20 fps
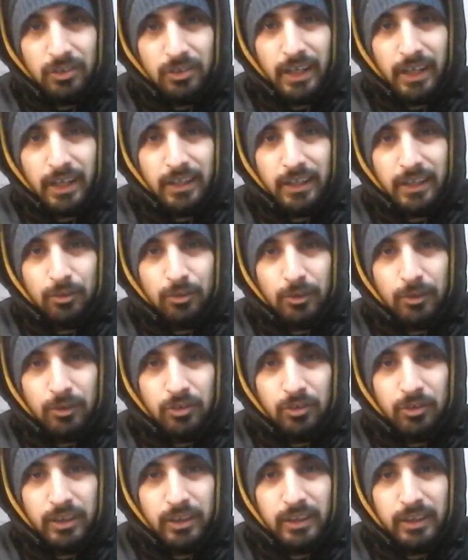and
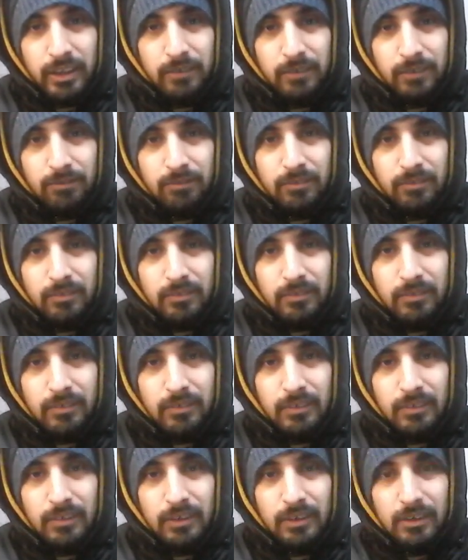especially
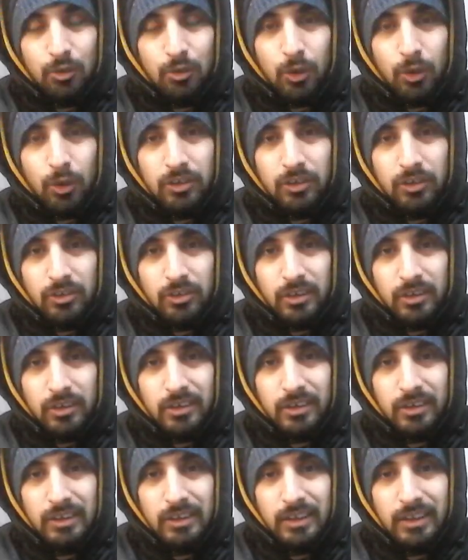squat jerk,
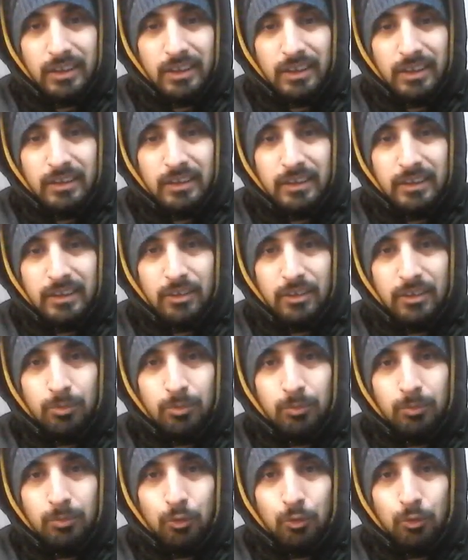these
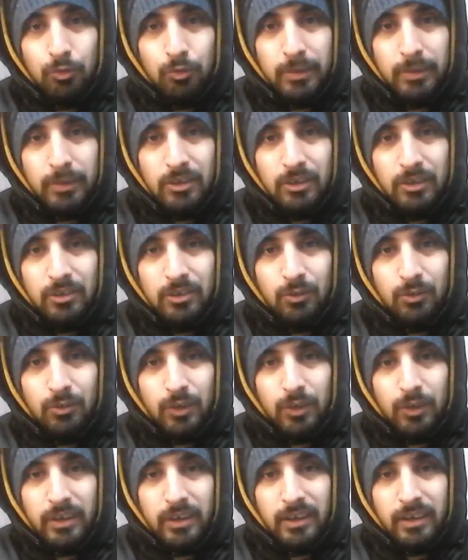movements
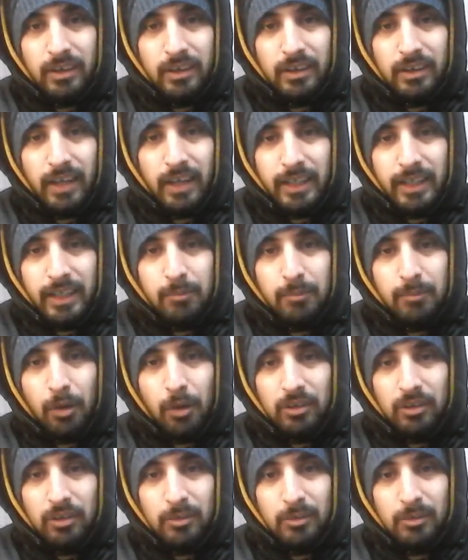were like
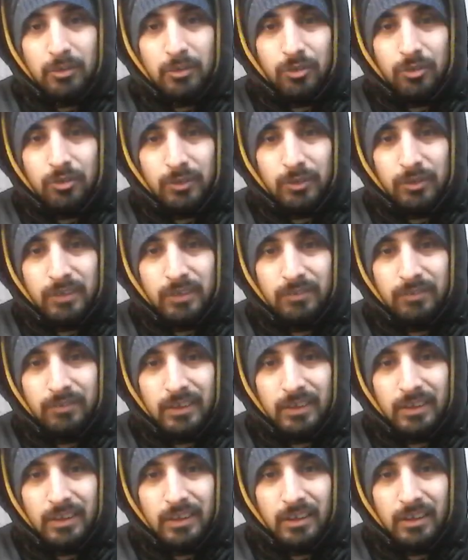impossible for me
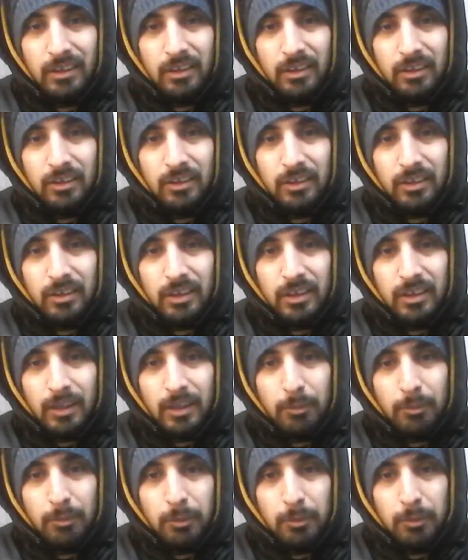a
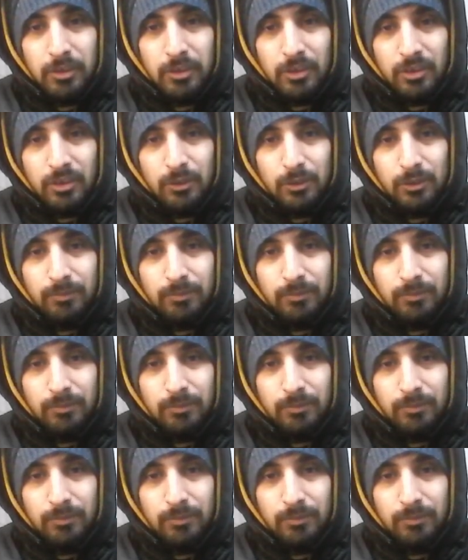couple months ago.